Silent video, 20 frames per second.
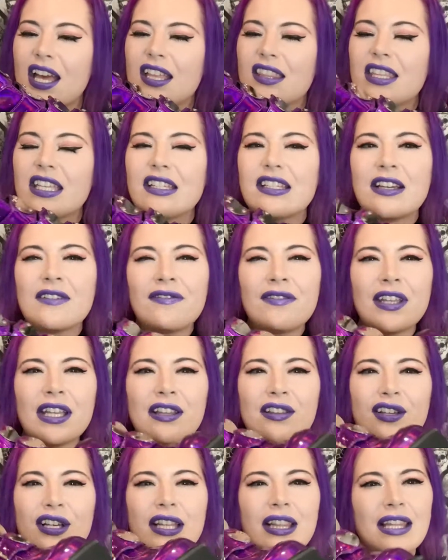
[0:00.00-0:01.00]
They definitely
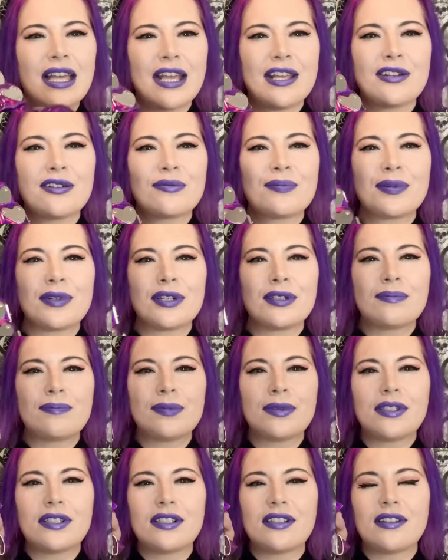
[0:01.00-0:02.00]
look lighter
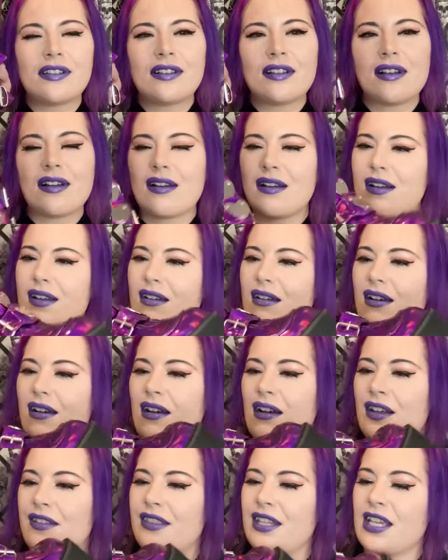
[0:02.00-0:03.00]
purple
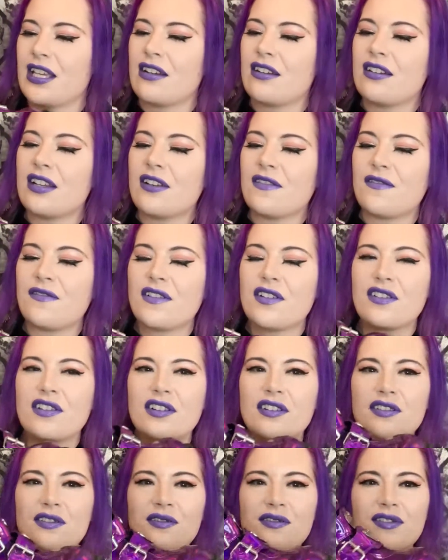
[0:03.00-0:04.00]
on the internet
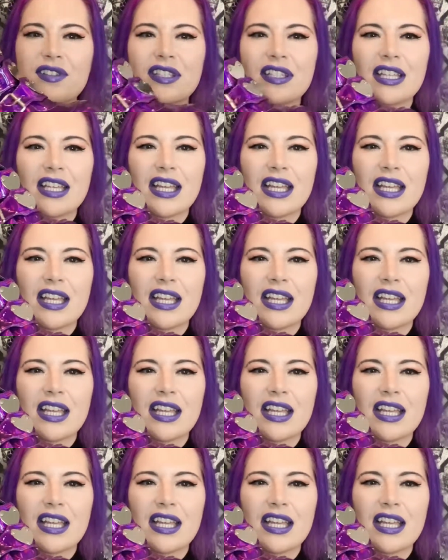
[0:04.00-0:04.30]
photos,